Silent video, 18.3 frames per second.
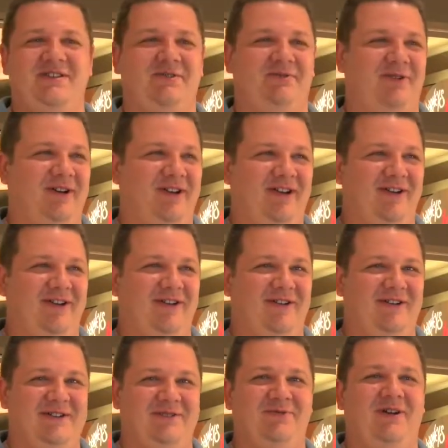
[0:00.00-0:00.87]
to work
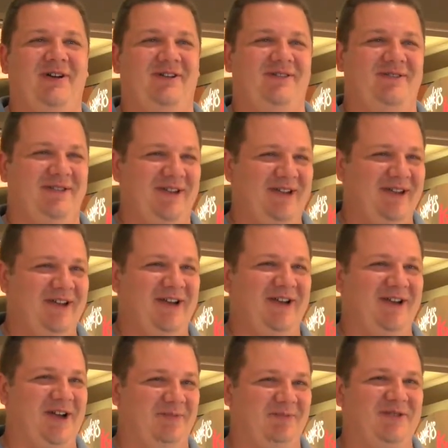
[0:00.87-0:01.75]
here as well
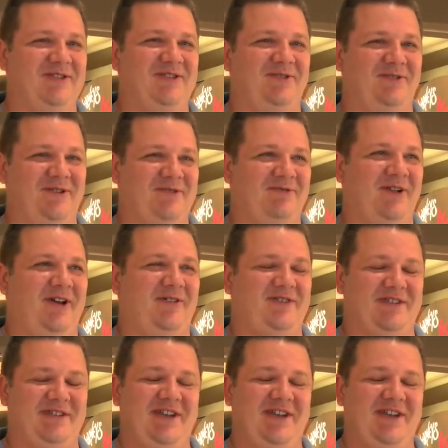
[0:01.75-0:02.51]
in a couple stores when I was a